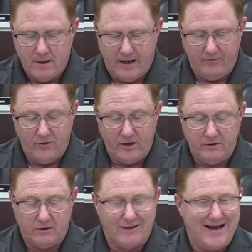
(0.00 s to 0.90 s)
And then
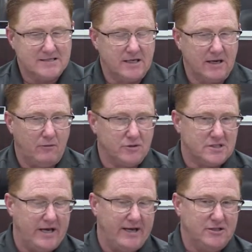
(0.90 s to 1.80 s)
the last thing I will
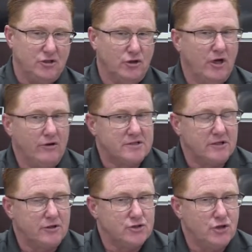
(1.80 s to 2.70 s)
say is you'll notice
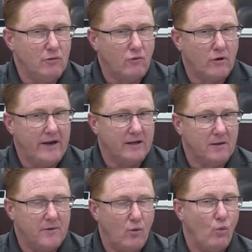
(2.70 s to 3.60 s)
that there's no more
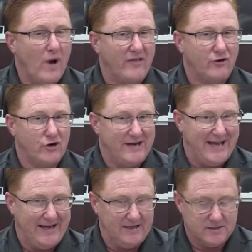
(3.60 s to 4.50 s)
inclement weather
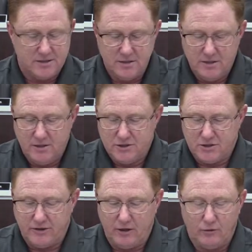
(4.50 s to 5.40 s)
days.
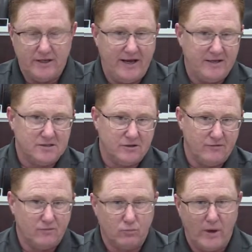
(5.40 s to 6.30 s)
So the old days
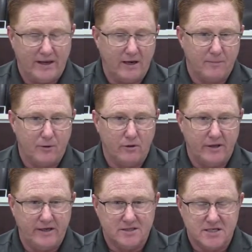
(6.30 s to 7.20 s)
of waking up
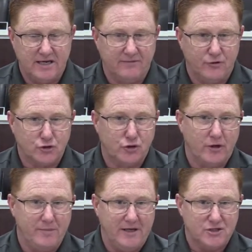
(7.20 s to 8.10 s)
early and seeing if there's going
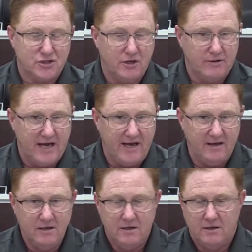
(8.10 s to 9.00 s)
to be a snow
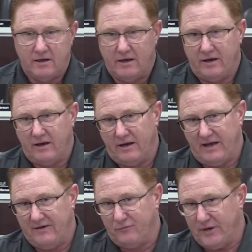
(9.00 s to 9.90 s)
day,
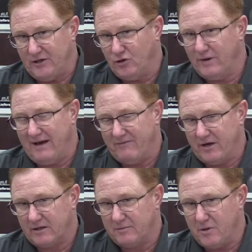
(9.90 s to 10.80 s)
if we do have an
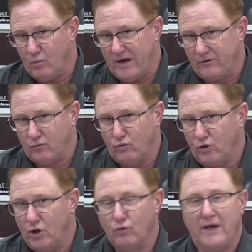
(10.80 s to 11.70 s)
inclement weather, we'll
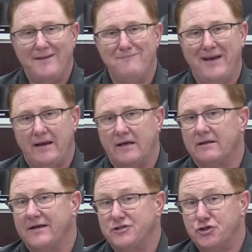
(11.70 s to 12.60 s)
go
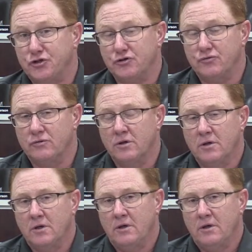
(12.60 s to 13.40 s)
immediately to